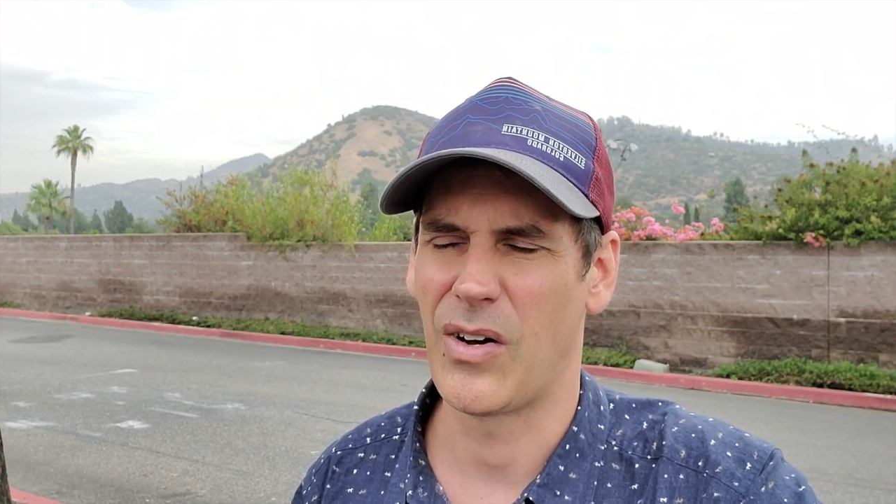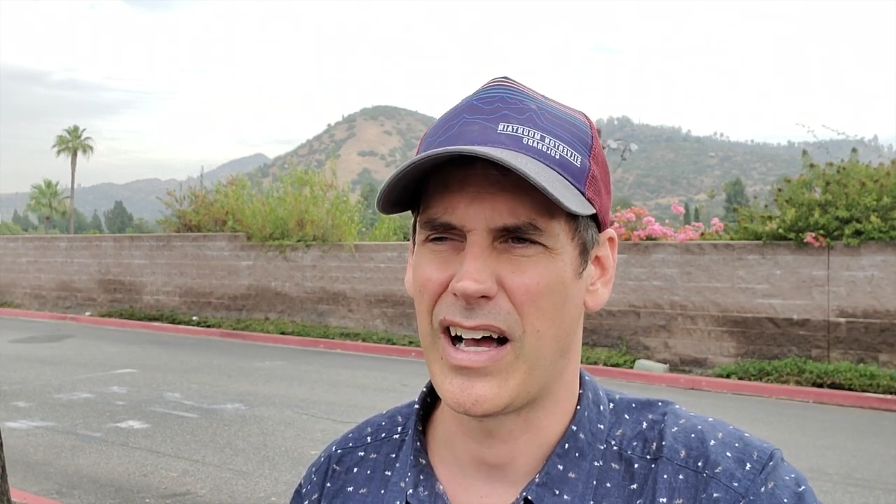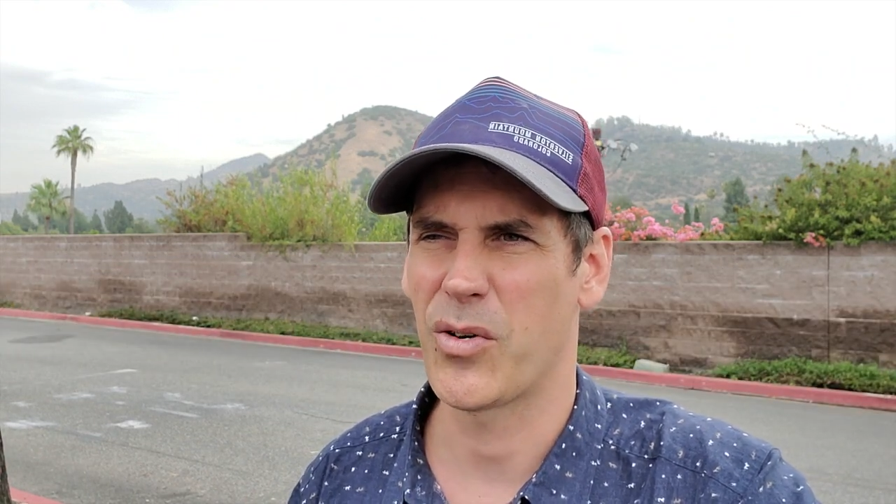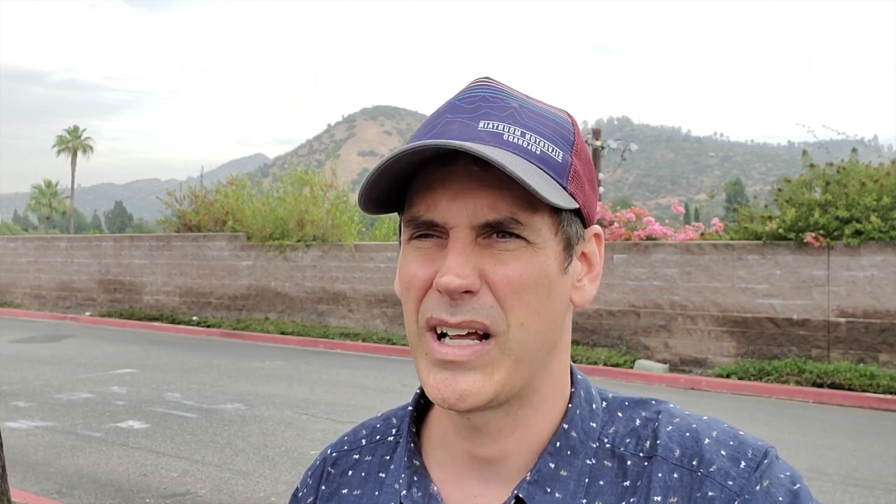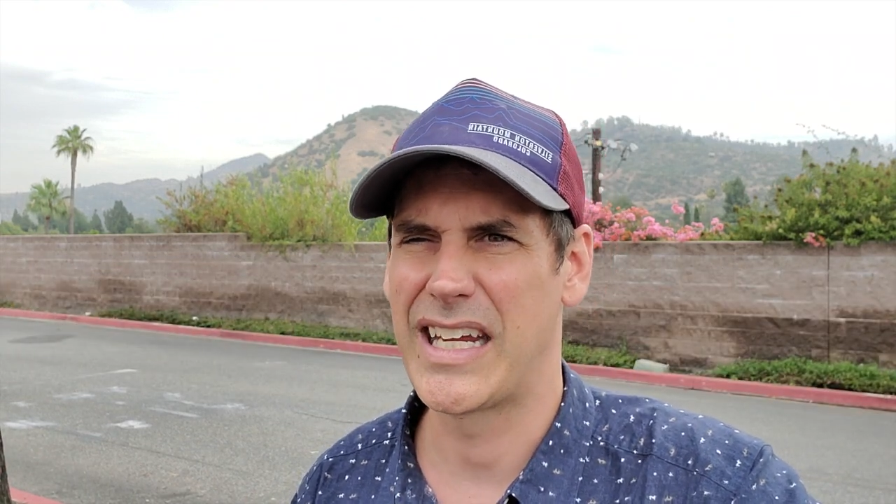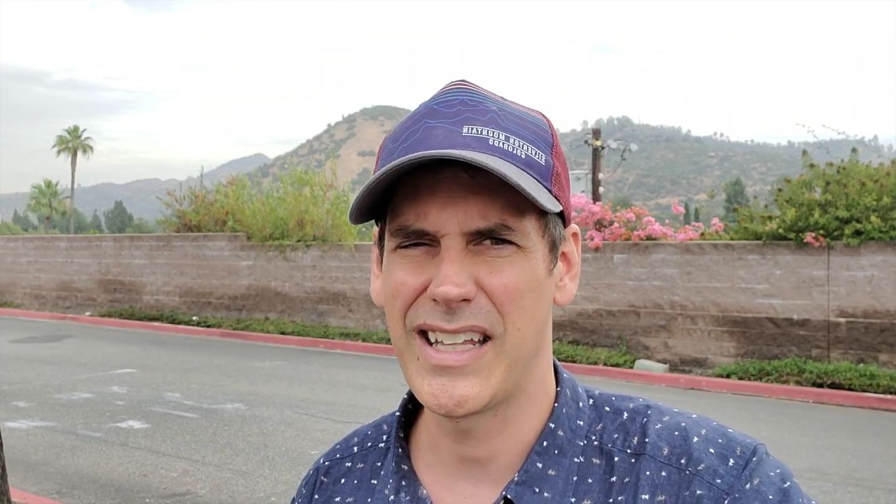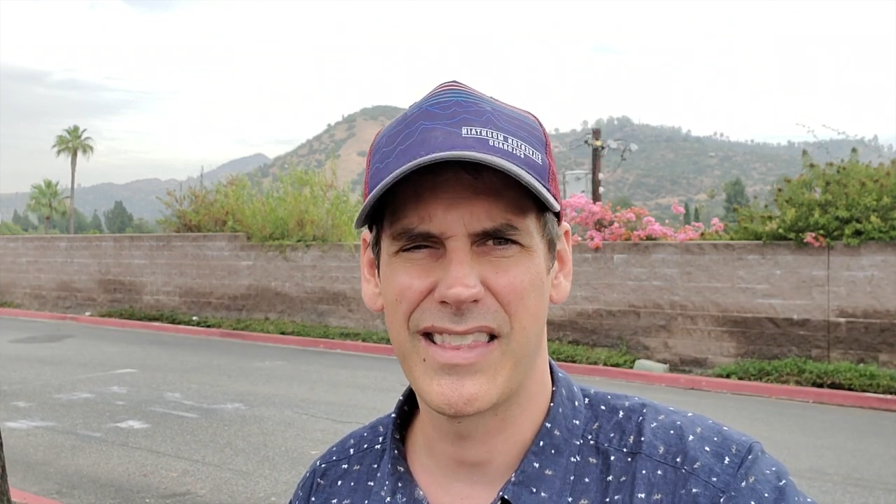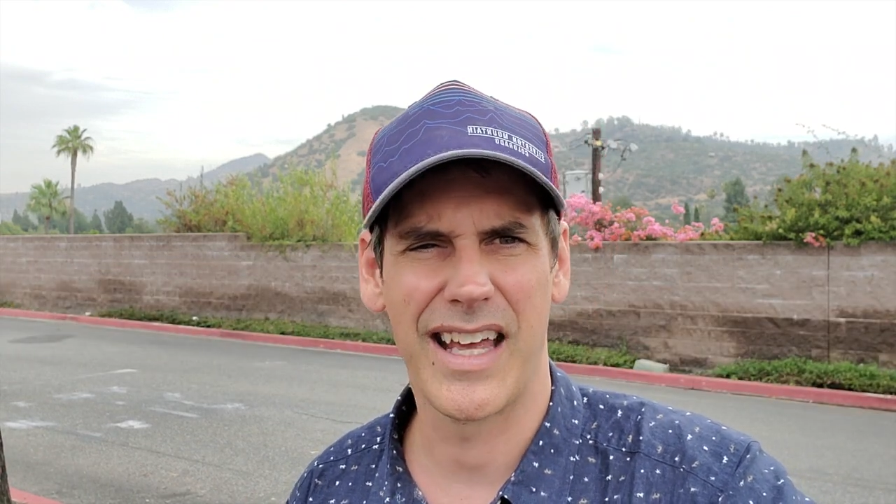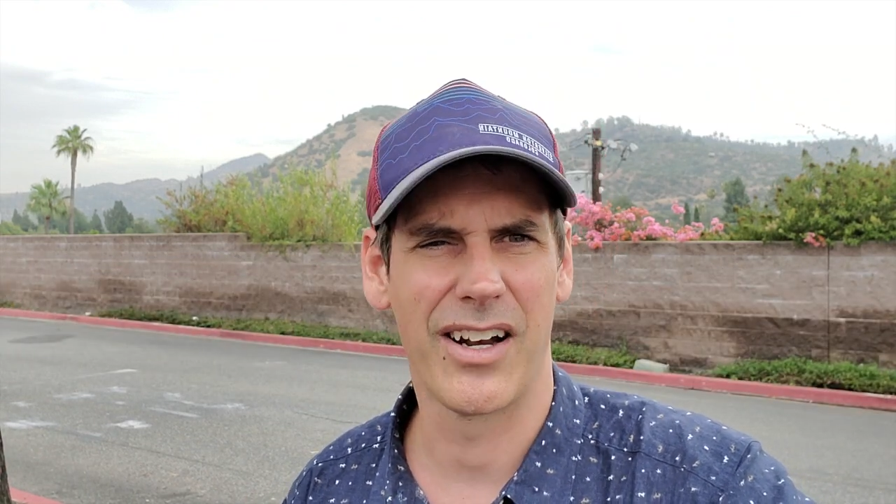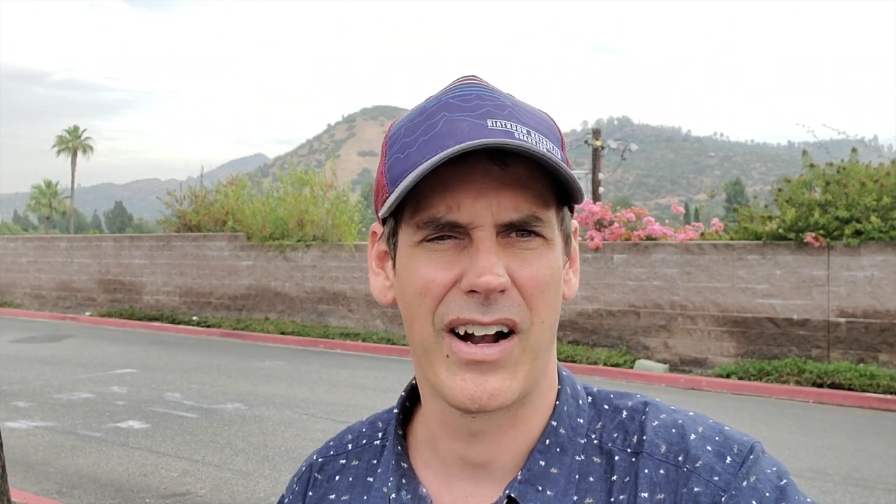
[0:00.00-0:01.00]
how do I
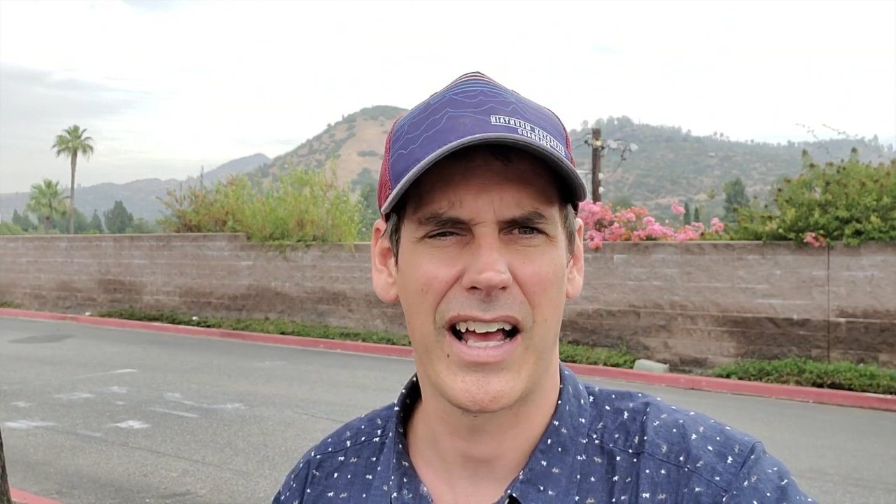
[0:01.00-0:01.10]
get that? Or how